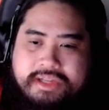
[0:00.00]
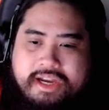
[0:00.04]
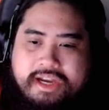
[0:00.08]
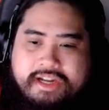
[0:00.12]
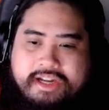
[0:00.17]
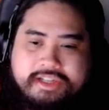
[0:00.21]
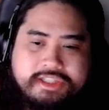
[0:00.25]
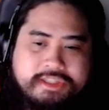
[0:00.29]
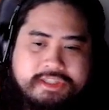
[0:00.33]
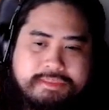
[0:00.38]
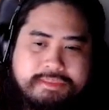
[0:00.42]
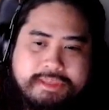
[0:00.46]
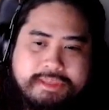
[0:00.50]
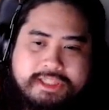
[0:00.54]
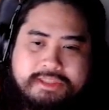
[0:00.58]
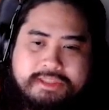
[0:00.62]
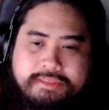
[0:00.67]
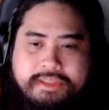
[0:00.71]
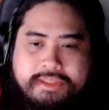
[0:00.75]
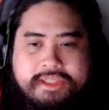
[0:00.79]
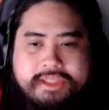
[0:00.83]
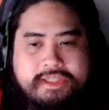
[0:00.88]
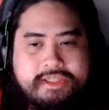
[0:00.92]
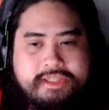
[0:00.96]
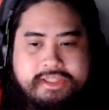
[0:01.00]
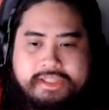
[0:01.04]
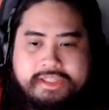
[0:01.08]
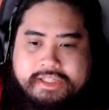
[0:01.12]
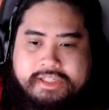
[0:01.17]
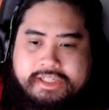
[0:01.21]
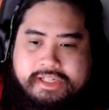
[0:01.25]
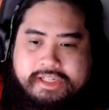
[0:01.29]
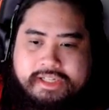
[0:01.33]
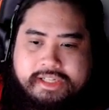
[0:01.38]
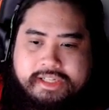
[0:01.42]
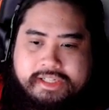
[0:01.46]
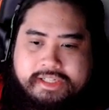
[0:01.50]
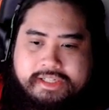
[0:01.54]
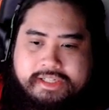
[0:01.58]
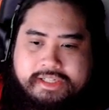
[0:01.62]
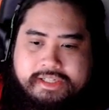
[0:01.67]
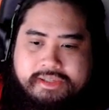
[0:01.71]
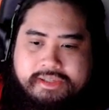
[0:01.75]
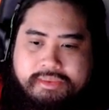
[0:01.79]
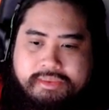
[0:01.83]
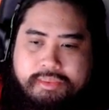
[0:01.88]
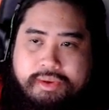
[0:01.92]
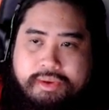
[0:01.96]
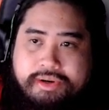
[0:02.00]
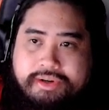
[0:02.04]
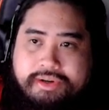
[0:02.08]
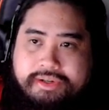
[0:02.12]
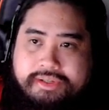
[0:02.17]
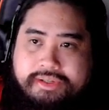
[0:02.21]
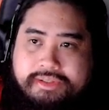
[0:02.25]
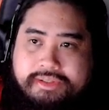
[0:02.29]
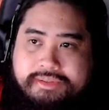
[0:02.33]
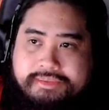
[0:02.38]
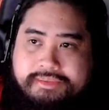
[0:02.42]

of just makes me wonder.